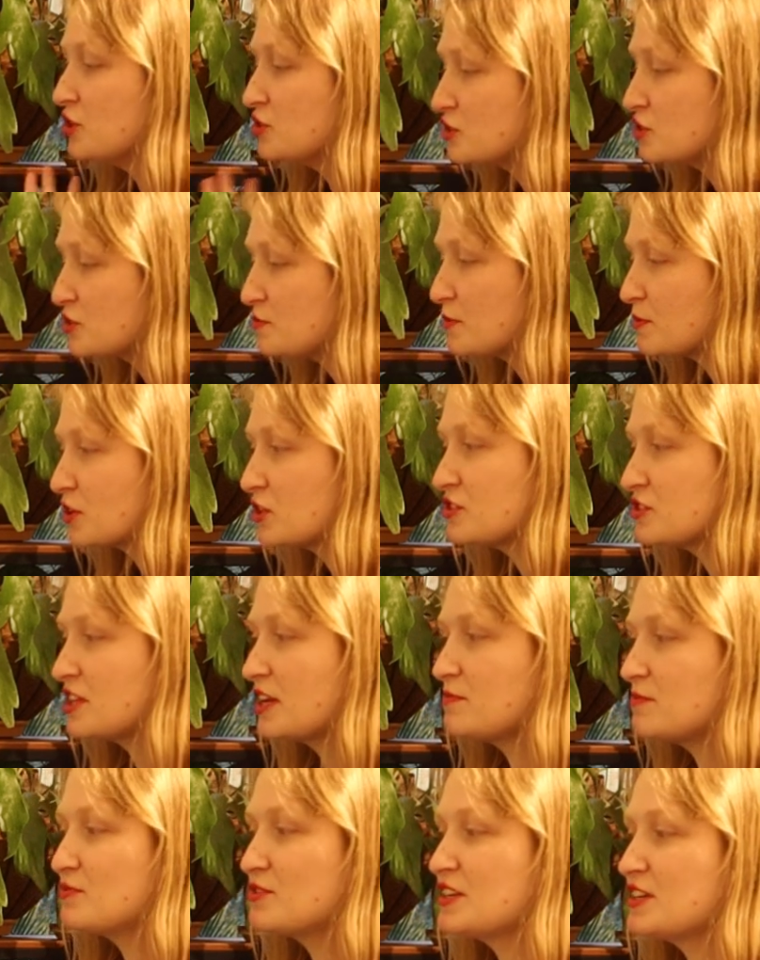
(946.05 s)
Just because
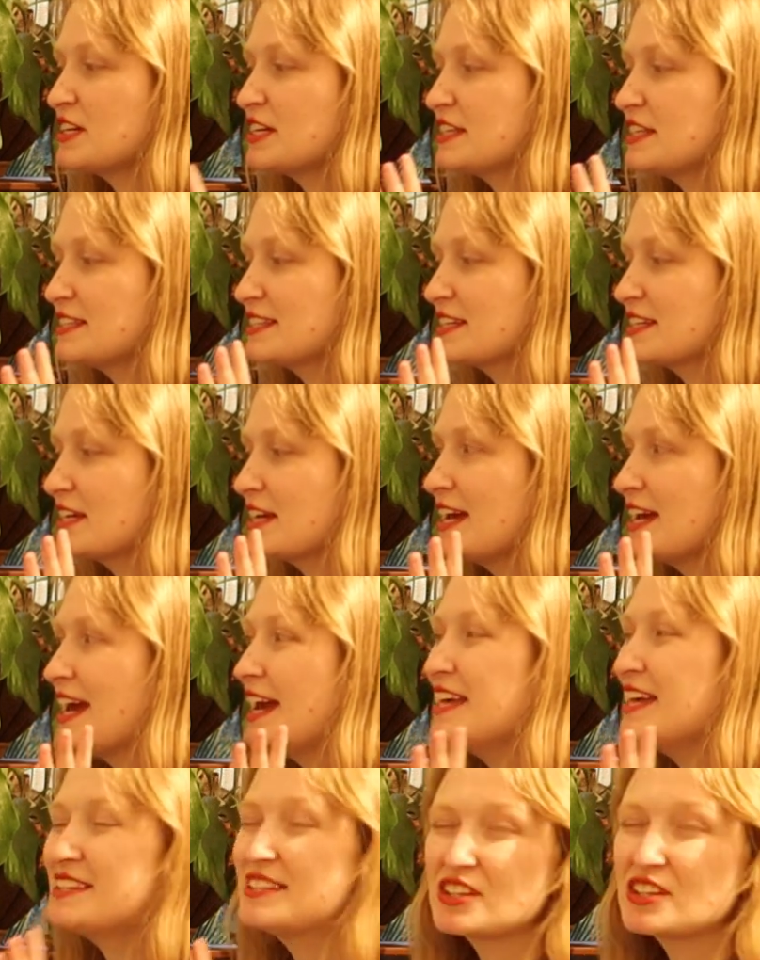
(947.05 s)
they breed,
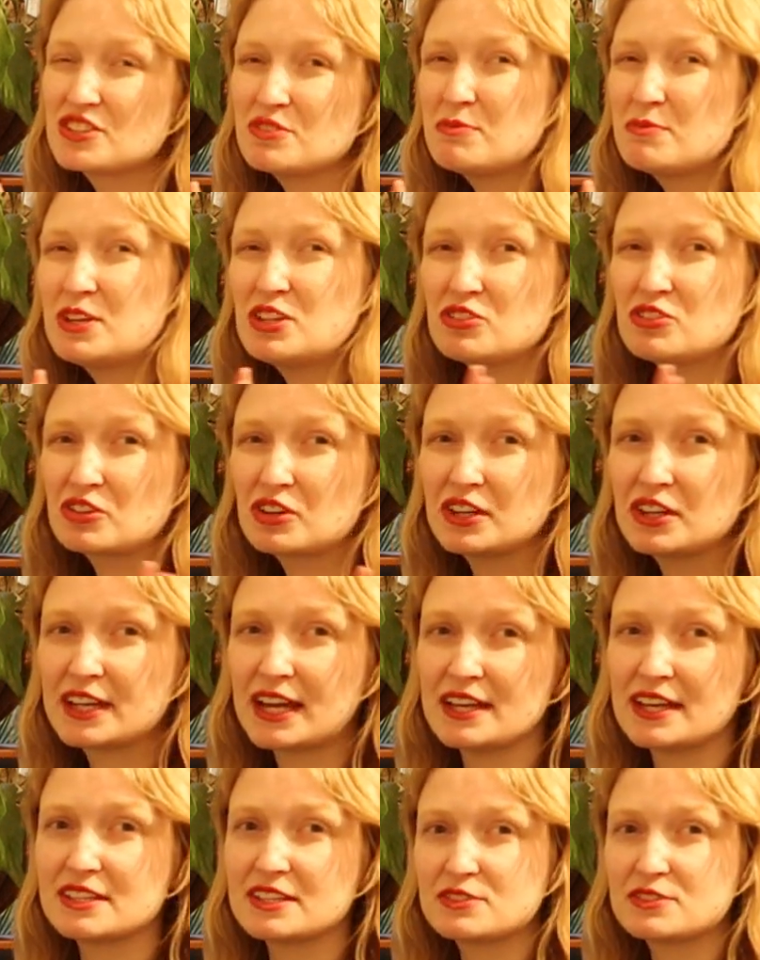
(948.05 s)
it doesn't mean you're going to
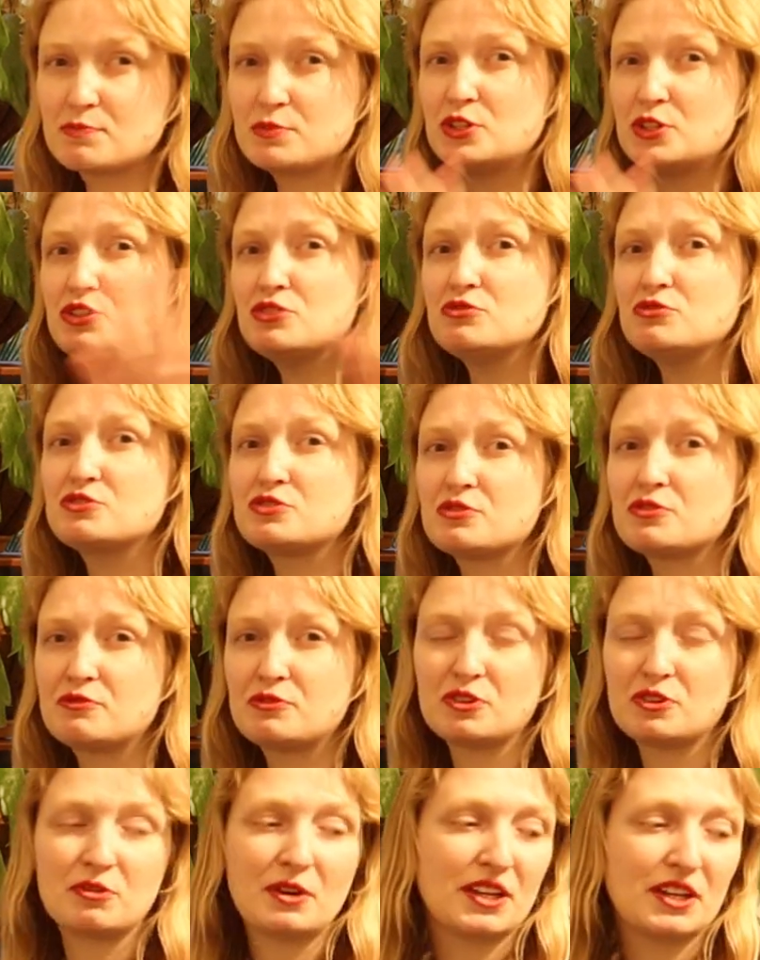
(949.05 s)
get this
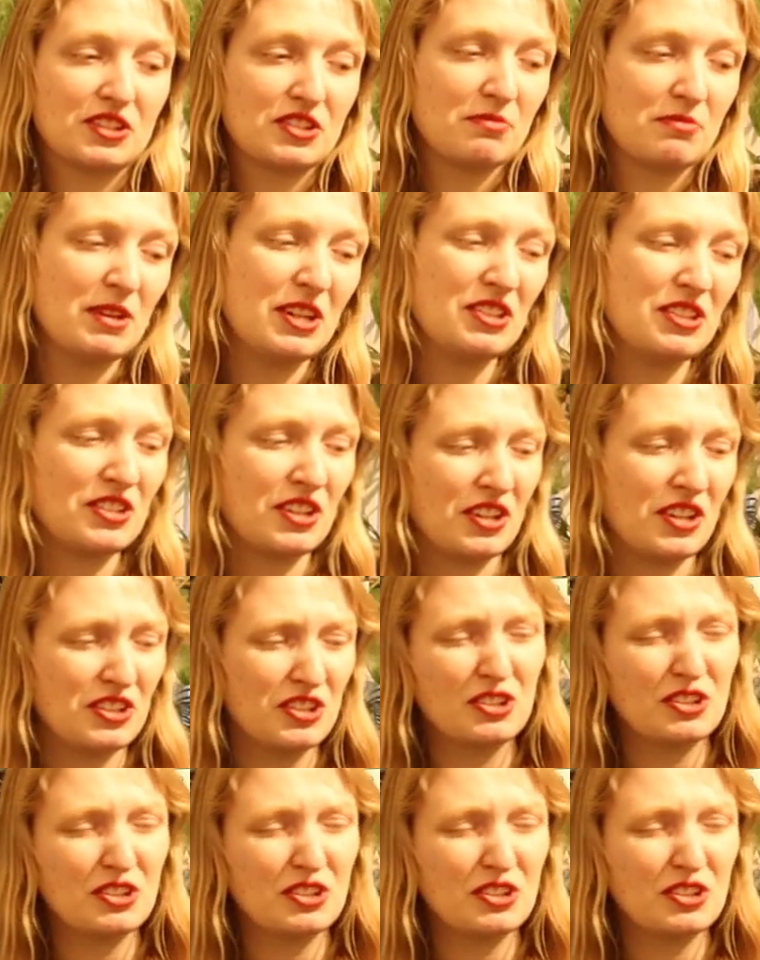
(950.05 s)
beautiful intermediate.